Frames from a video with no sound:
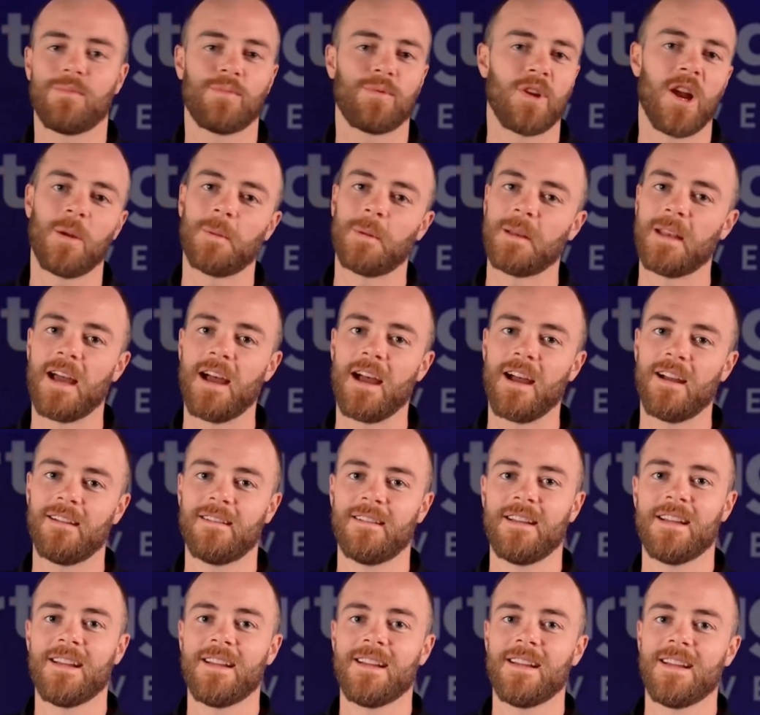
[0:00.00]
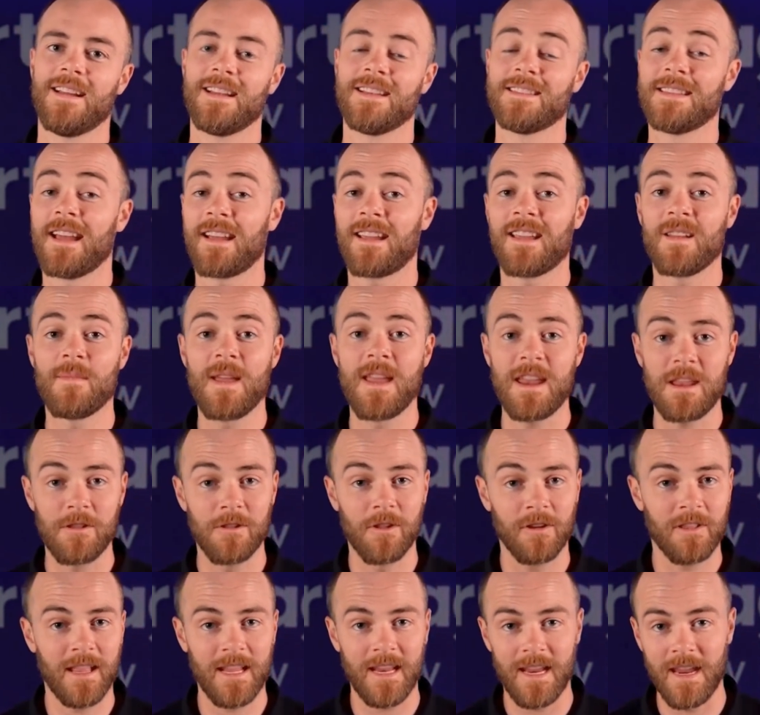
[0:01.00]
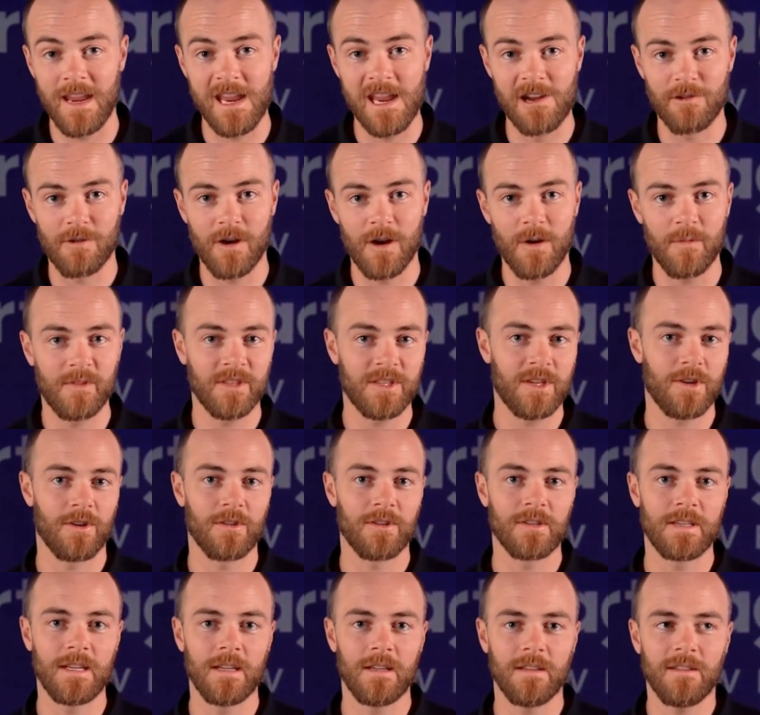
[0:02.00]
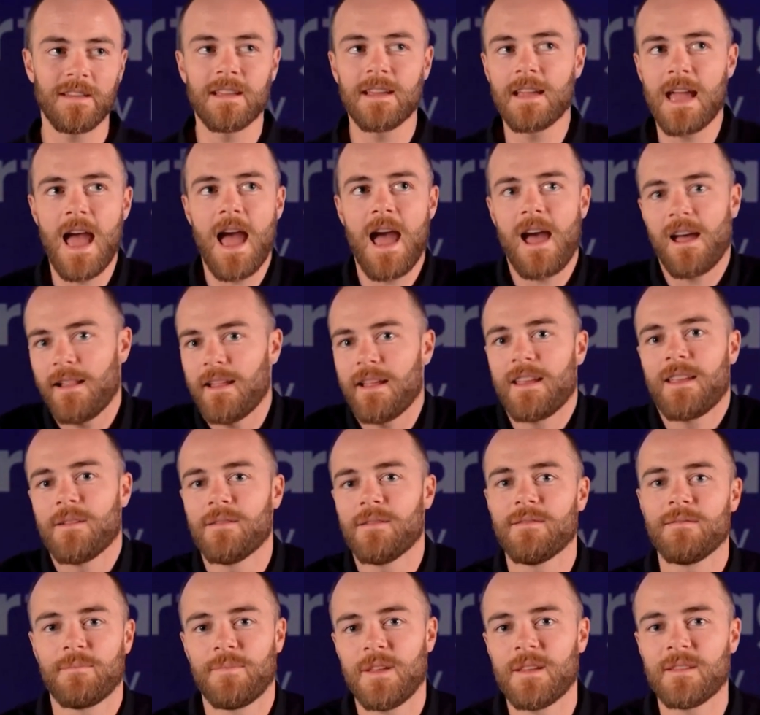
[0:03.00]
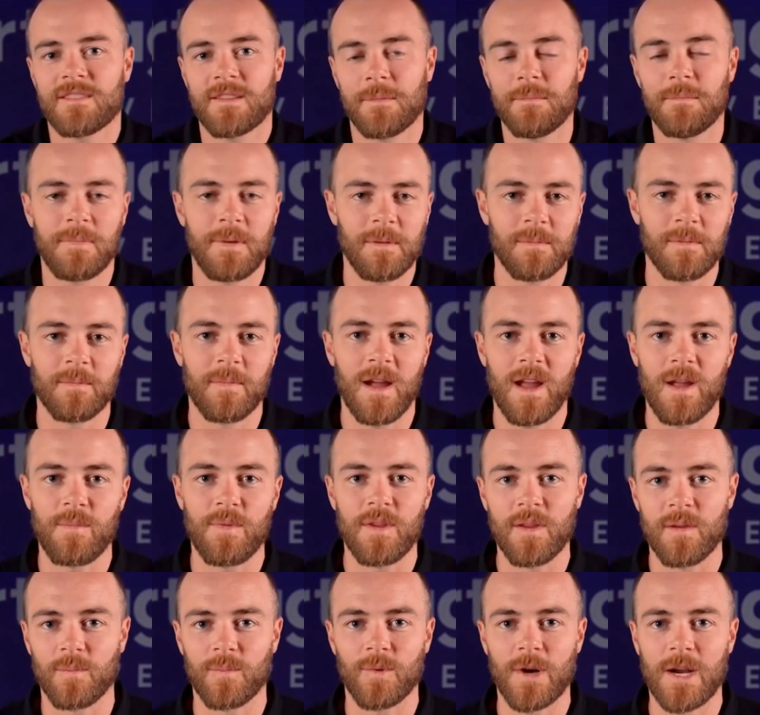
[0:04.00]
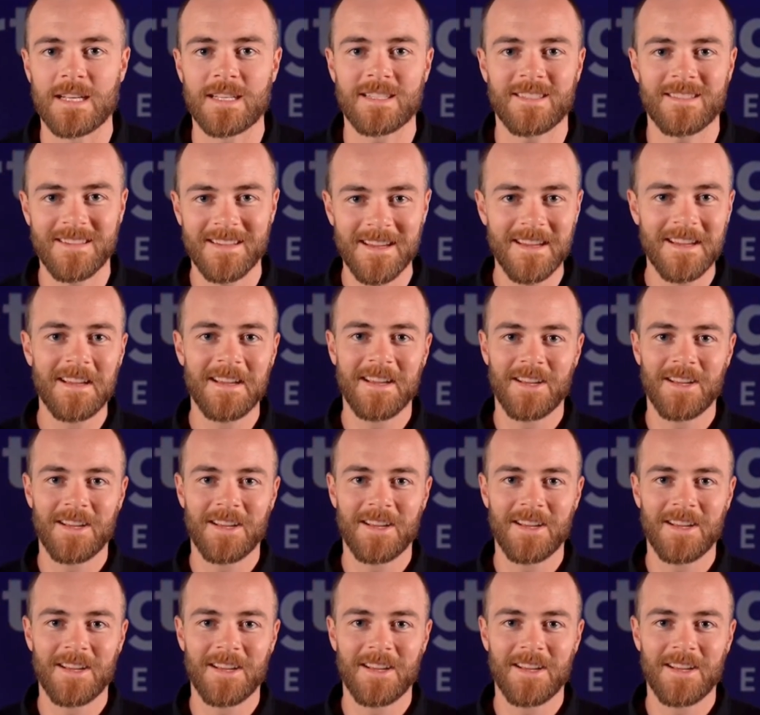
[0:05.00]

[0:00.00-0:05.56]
Probably not. Is that going to make you look like a hero on this current deal? Yeah, I like it. Some people might be impressed.